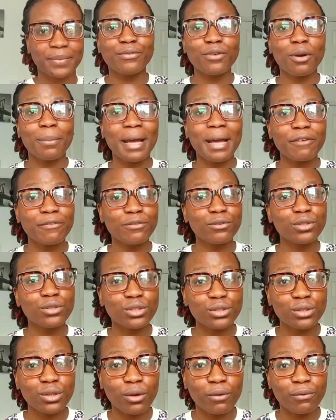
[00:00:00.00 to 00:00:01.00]
For my food
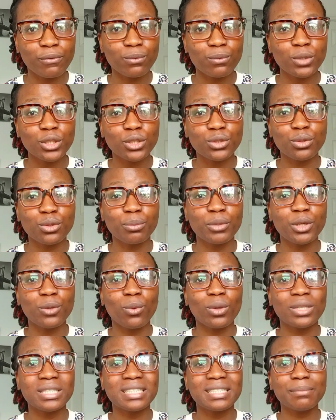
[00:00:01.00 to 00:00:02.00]
stuff, which to me
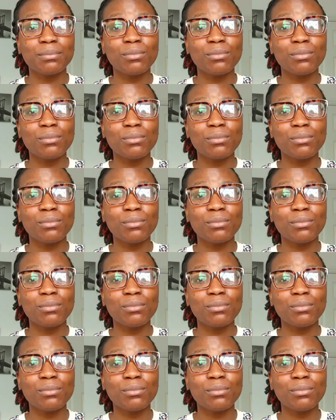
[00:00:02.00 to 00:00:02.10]
was the